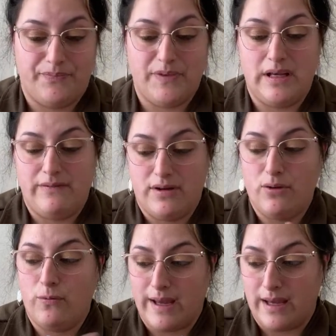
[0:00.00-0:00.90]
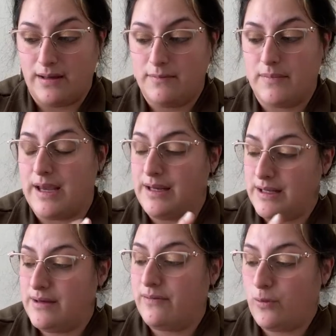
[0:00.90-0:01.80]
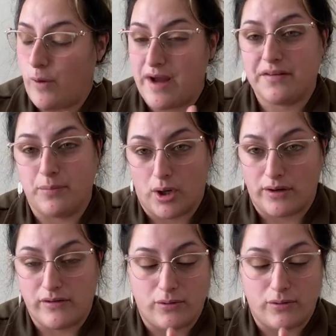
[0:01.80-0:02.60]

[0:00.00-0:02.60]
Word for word: giving away any of the wax bars,